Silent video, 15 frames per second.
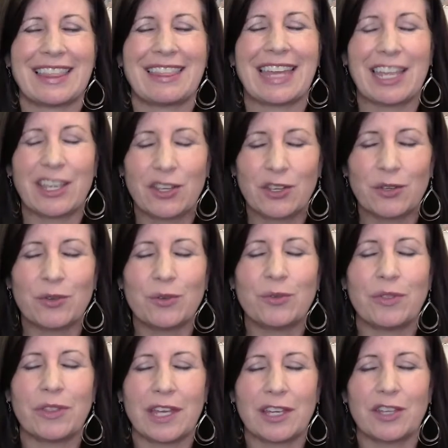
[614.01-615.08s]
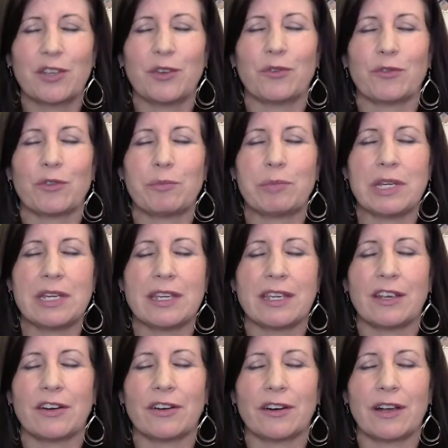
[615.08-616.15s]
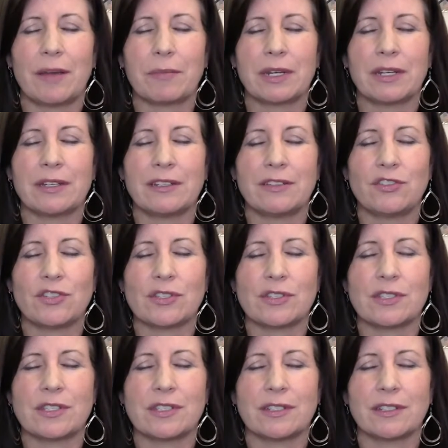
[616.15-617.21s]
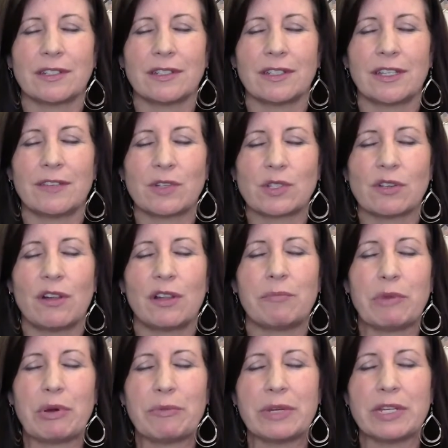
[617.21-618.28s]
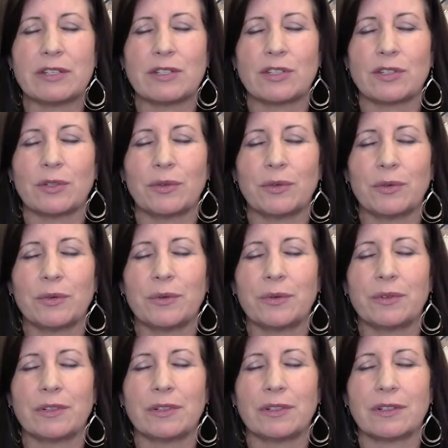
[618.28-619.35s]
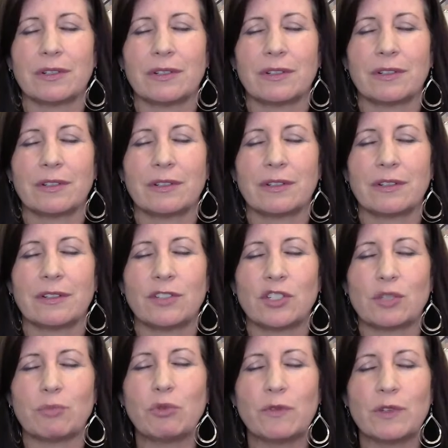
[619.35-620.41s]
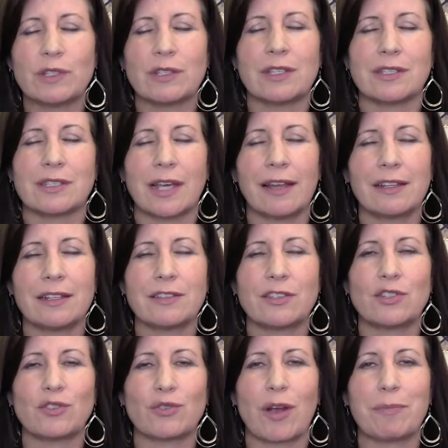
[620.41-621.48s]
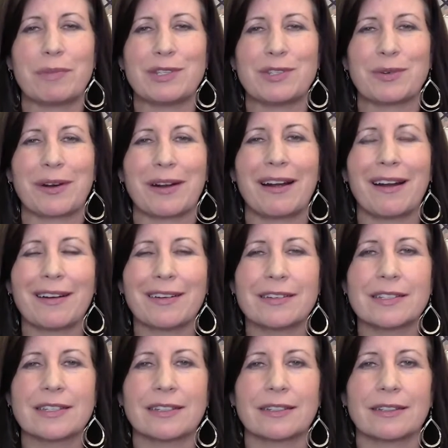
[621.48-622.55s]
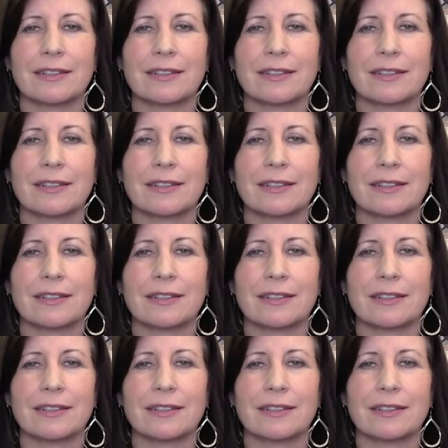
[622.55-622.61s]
Thank you for being here. I'm going to just give us all a moment to just move into the silence and drop into our heart,